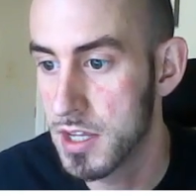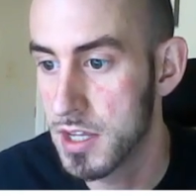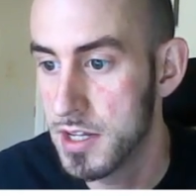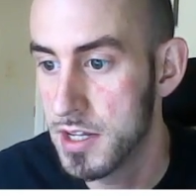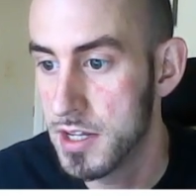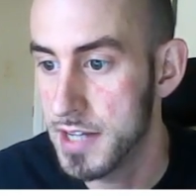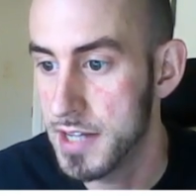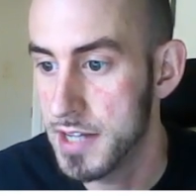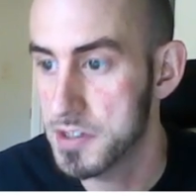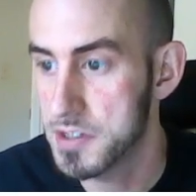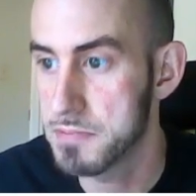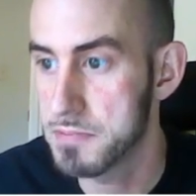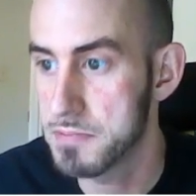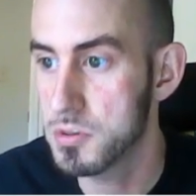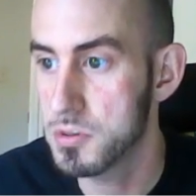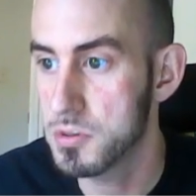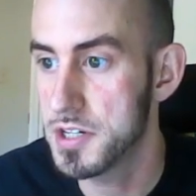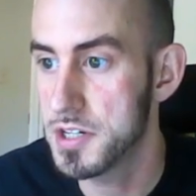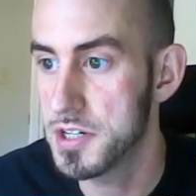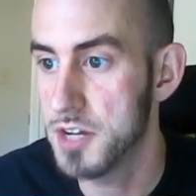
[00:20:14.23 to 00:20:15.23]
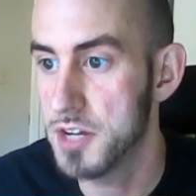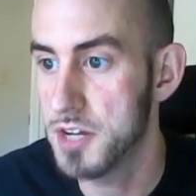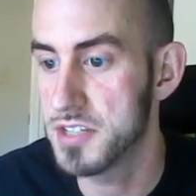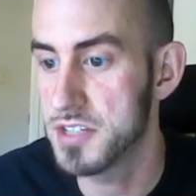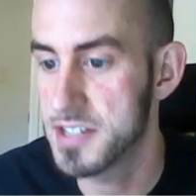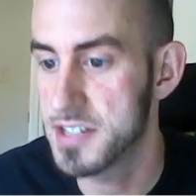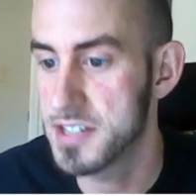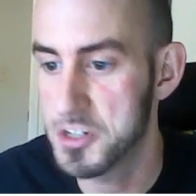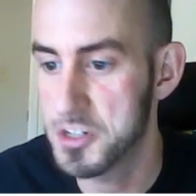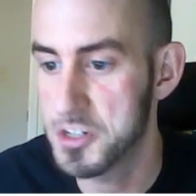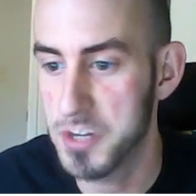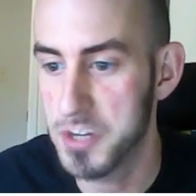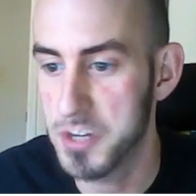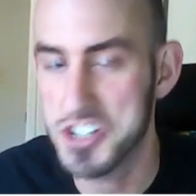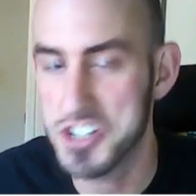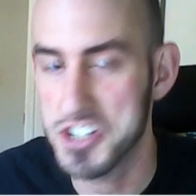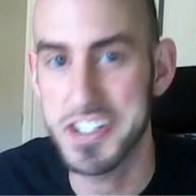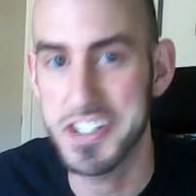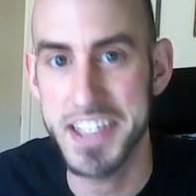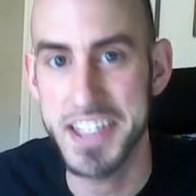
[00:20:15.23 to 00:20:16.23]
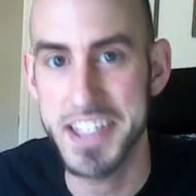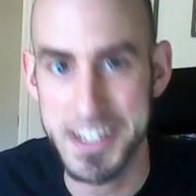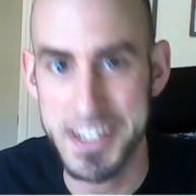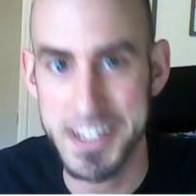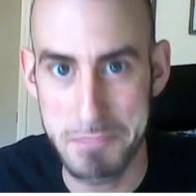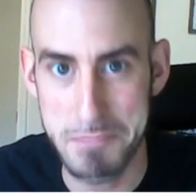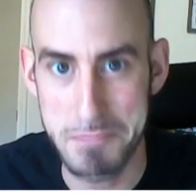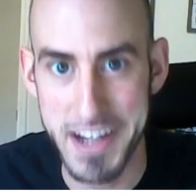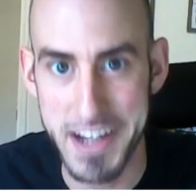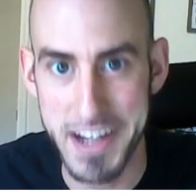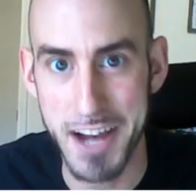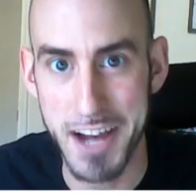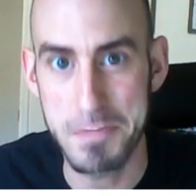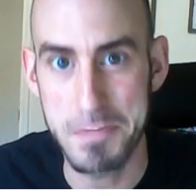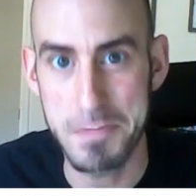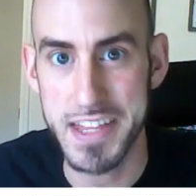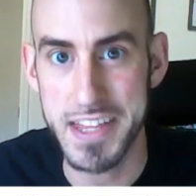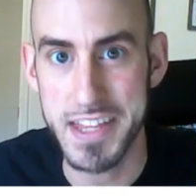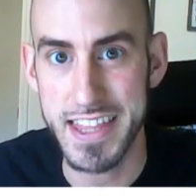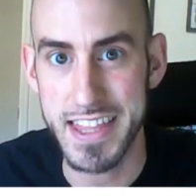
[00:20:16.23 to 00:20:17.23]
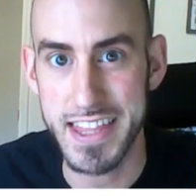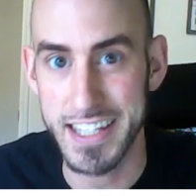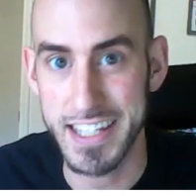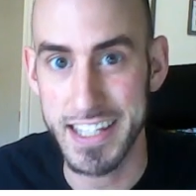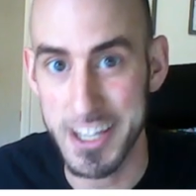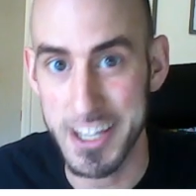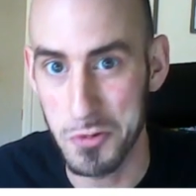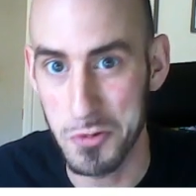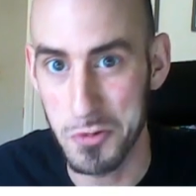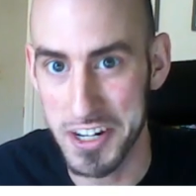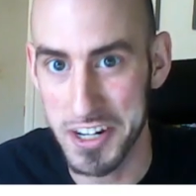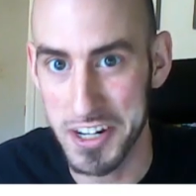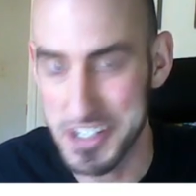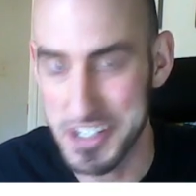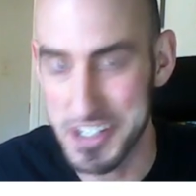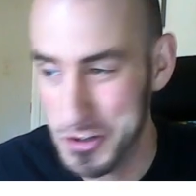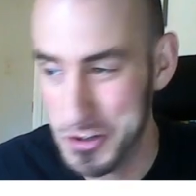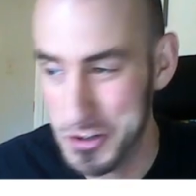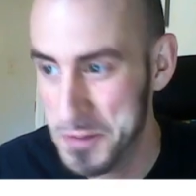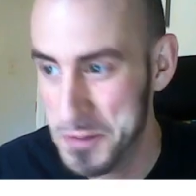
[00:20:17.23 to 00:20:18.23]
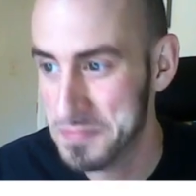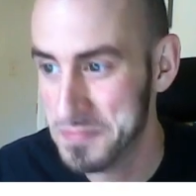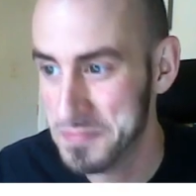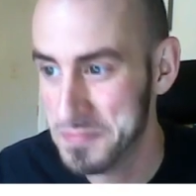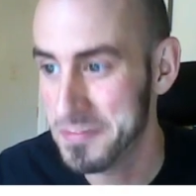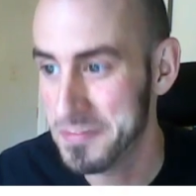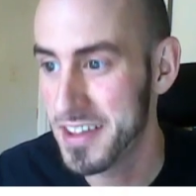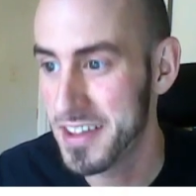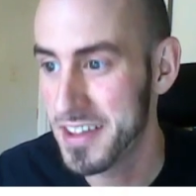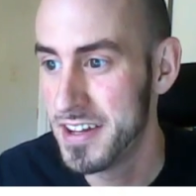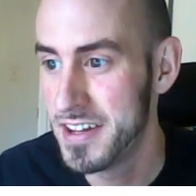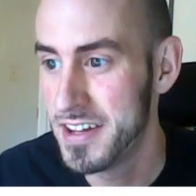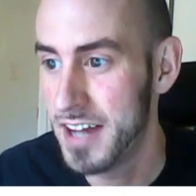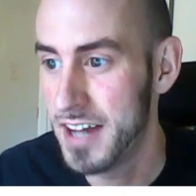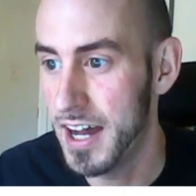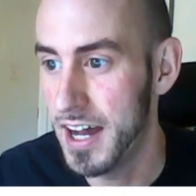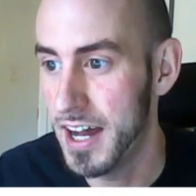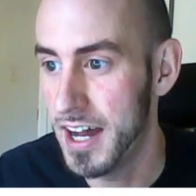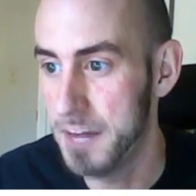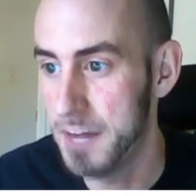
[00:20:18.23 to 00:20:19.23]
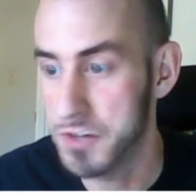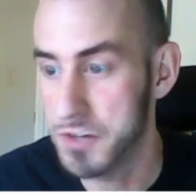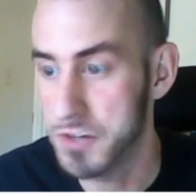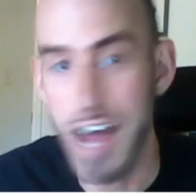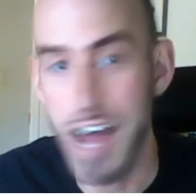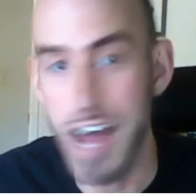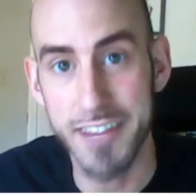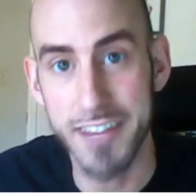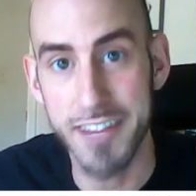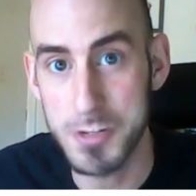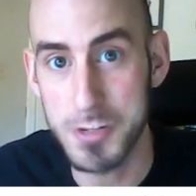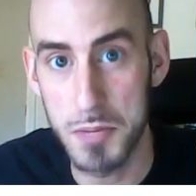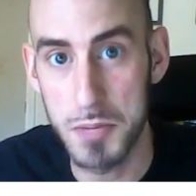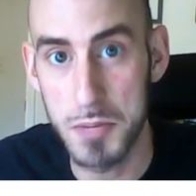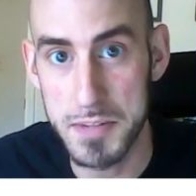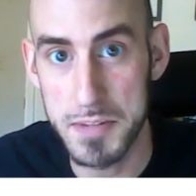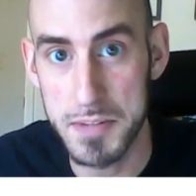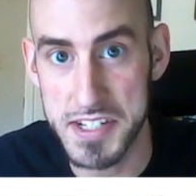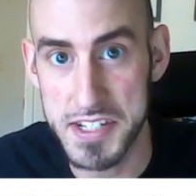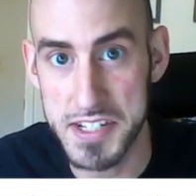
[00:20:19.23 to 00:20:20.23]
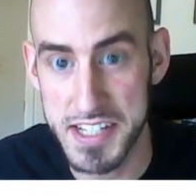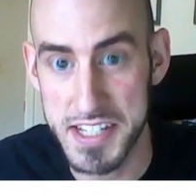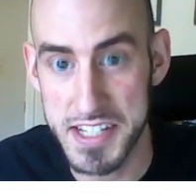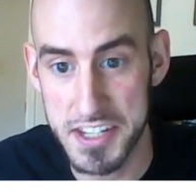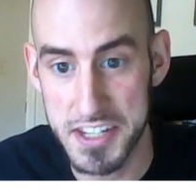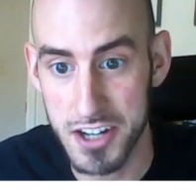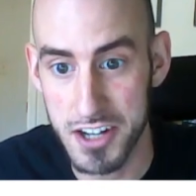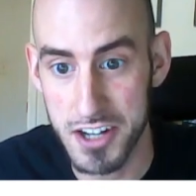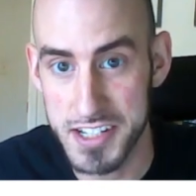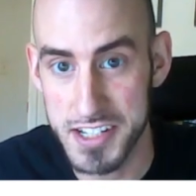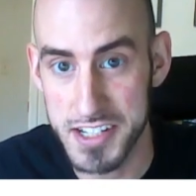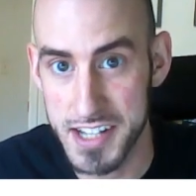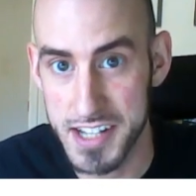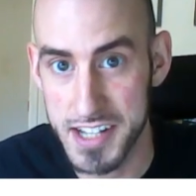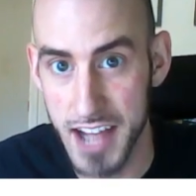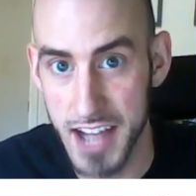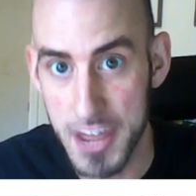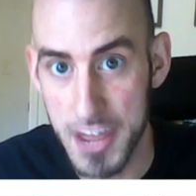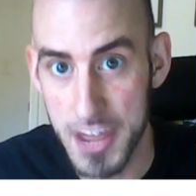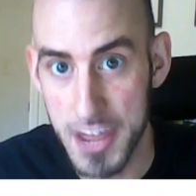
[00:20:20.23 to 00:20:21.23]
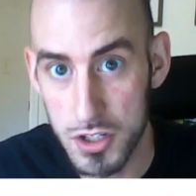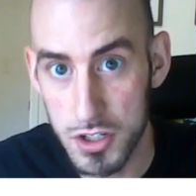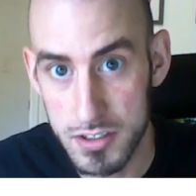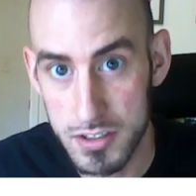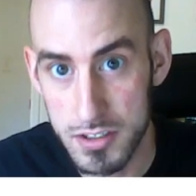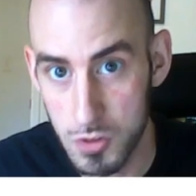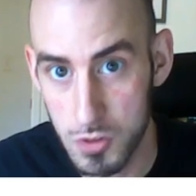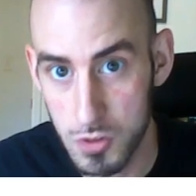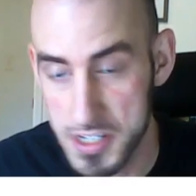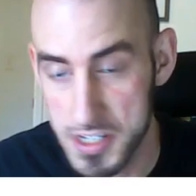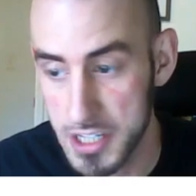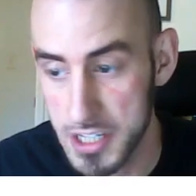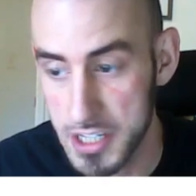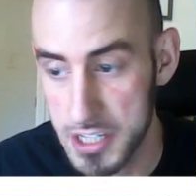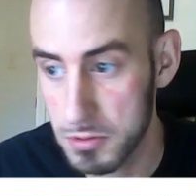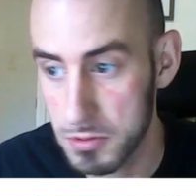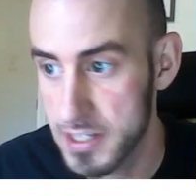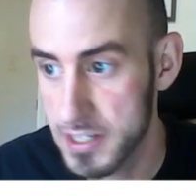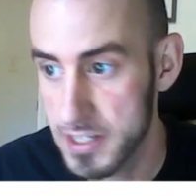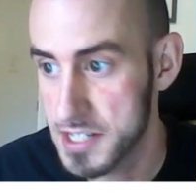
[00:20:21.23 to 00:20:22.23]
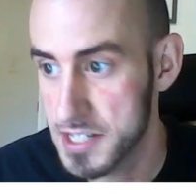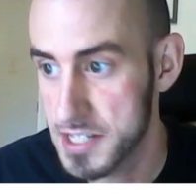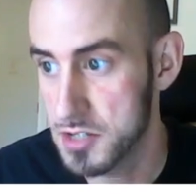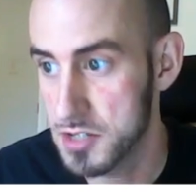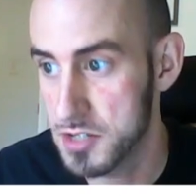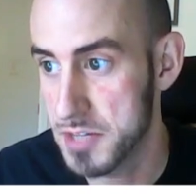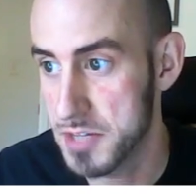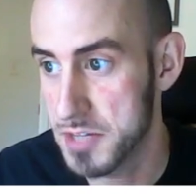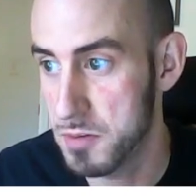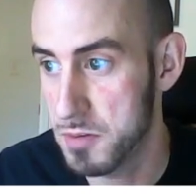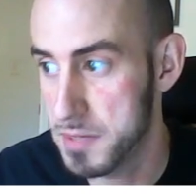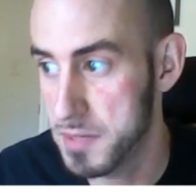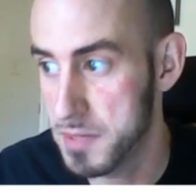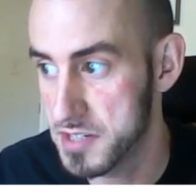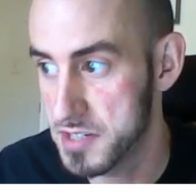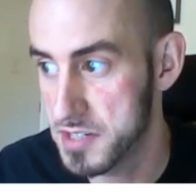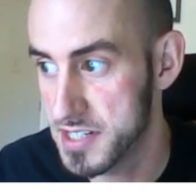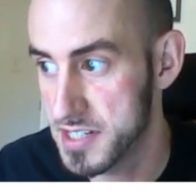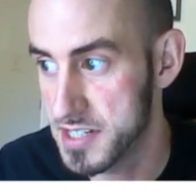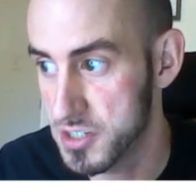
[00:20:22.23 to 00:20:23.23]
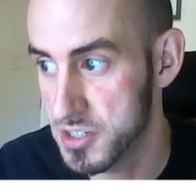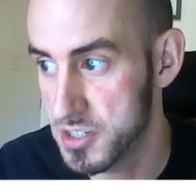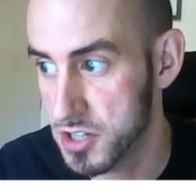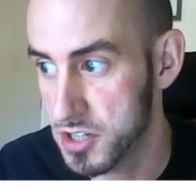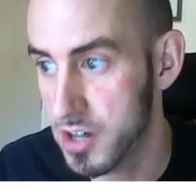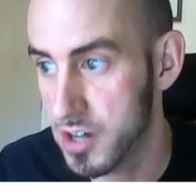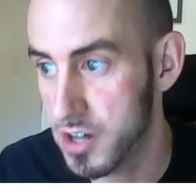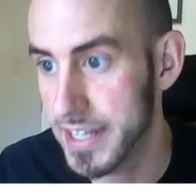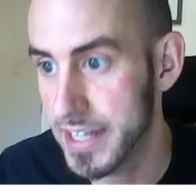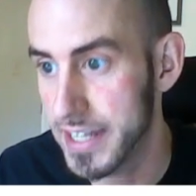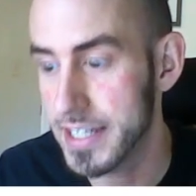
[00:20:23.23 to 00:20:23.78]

Now, it's important to note that situationally, this may not be the thing that you want to do. Your allies won't be able to see in the darkness either, or see through it, so they won't be able to see your target.